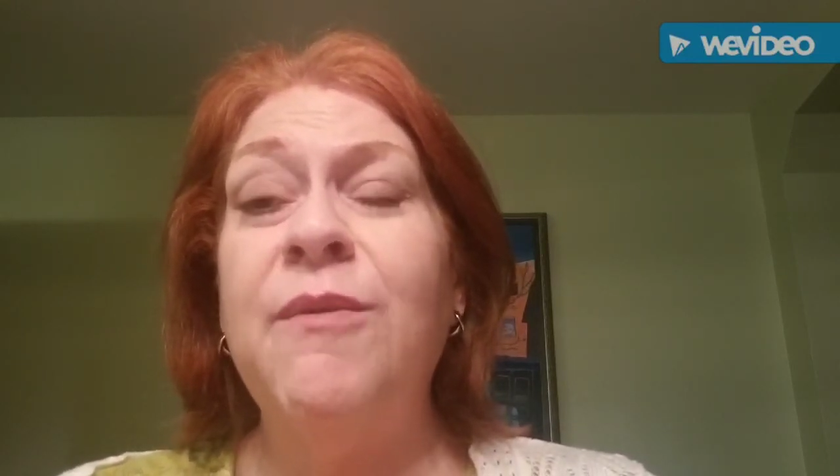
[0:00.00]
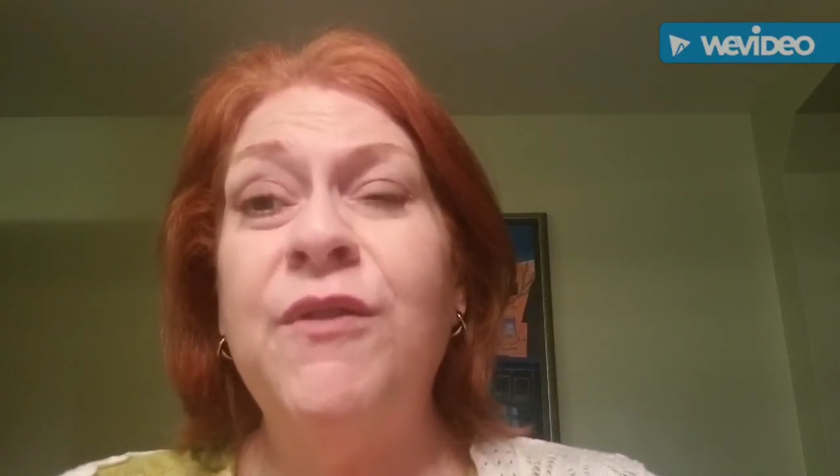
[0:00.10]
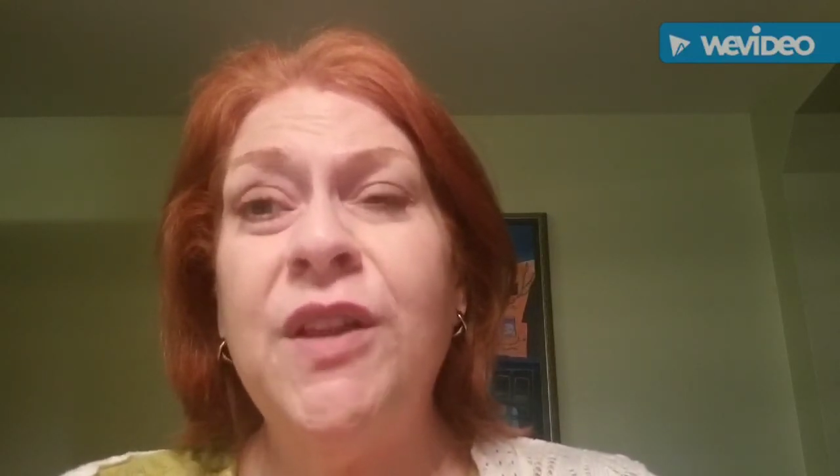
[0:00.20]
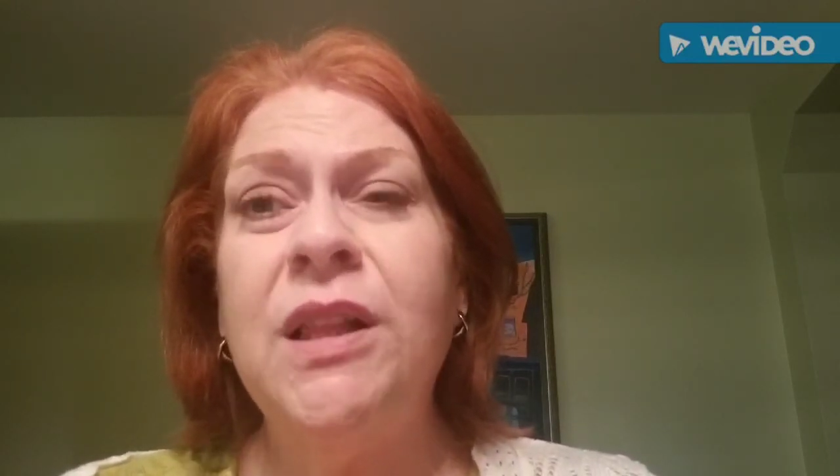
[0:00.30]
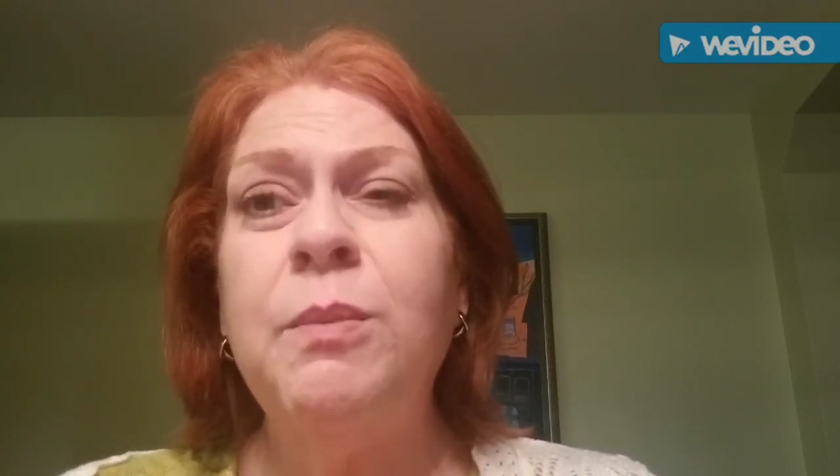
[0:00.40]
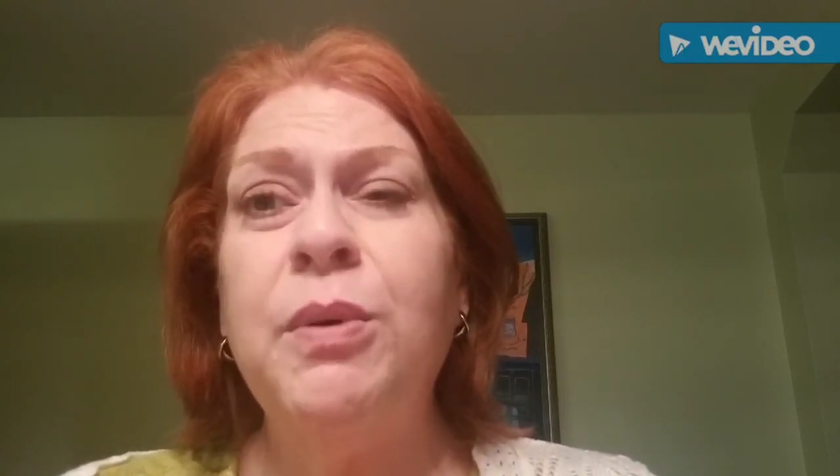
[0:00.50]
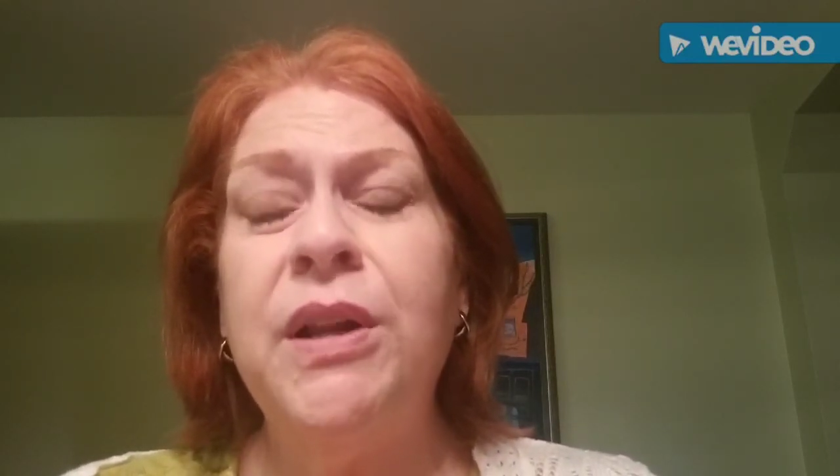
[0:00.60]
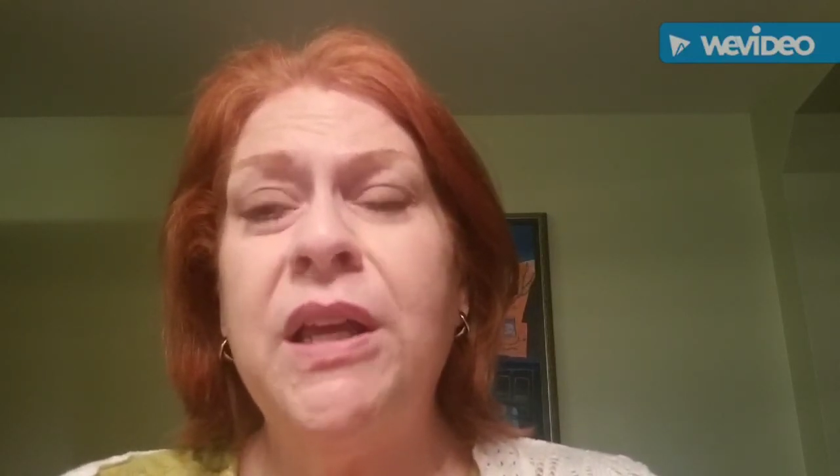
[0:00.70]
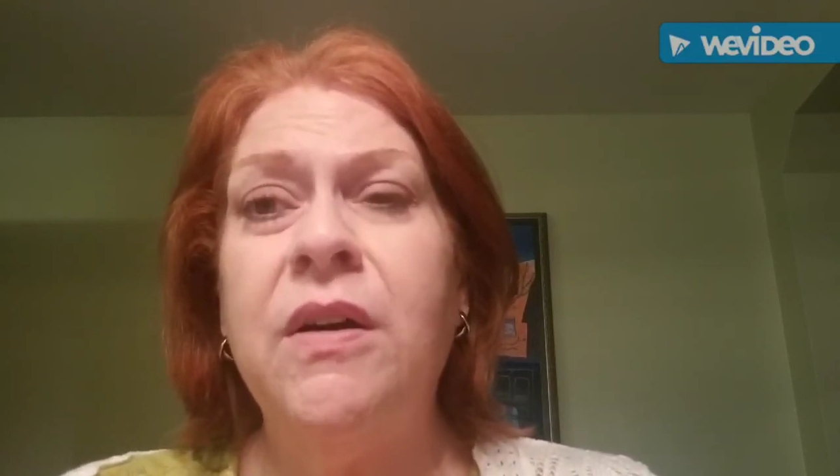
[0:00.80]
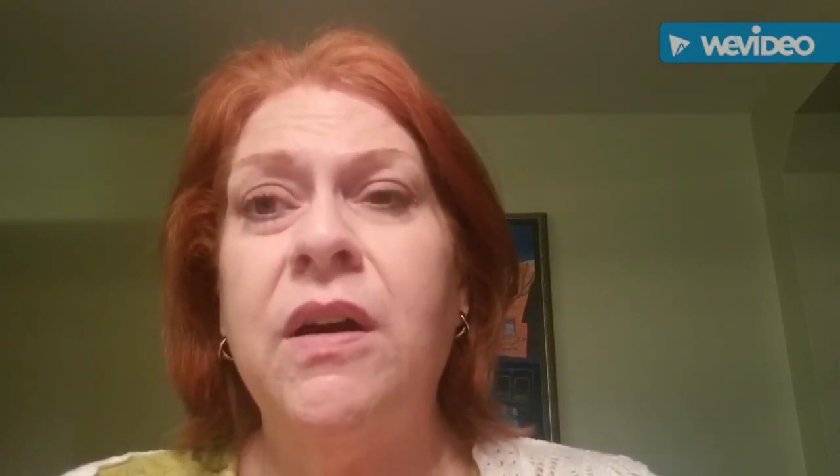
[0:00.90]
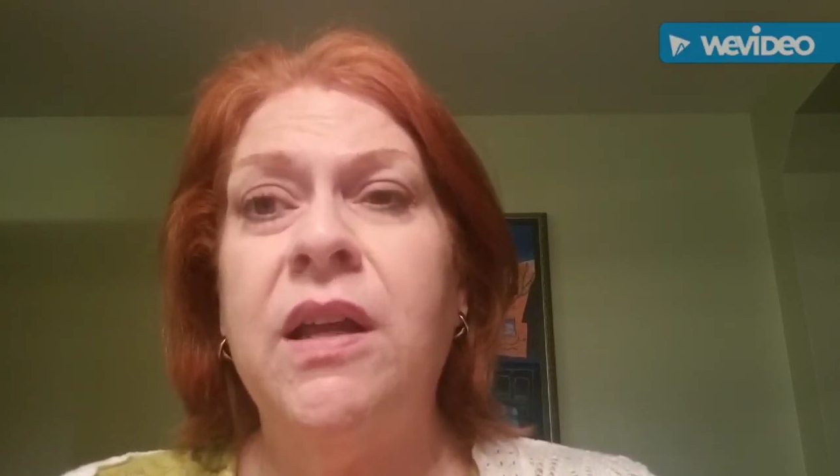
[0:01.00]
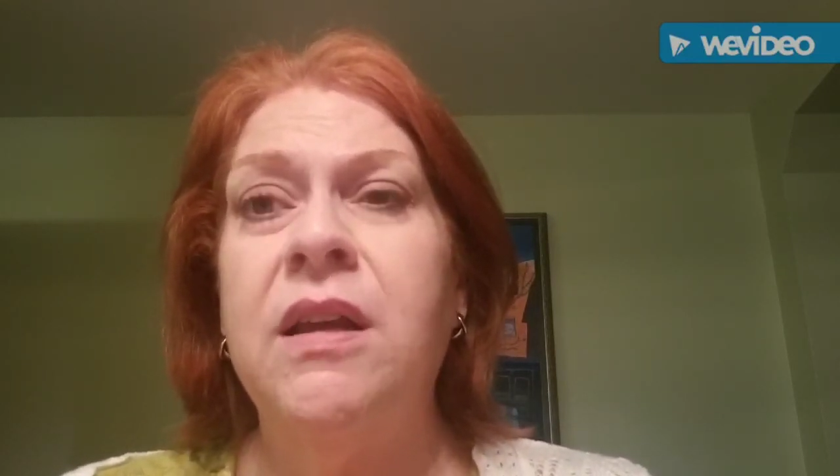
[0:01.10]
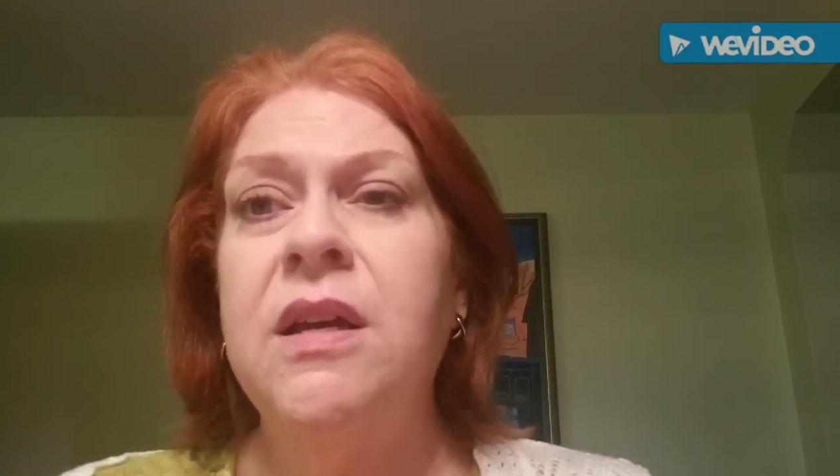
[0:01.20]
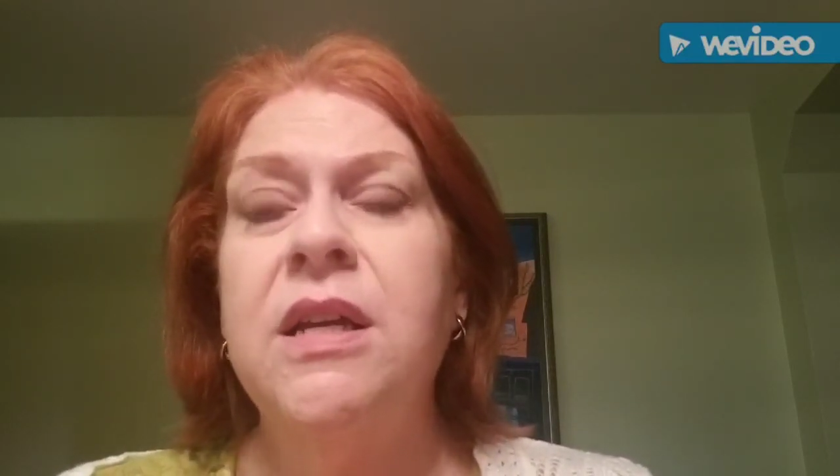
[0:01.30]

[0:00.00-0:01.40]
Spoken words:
I'm feeling pretty good.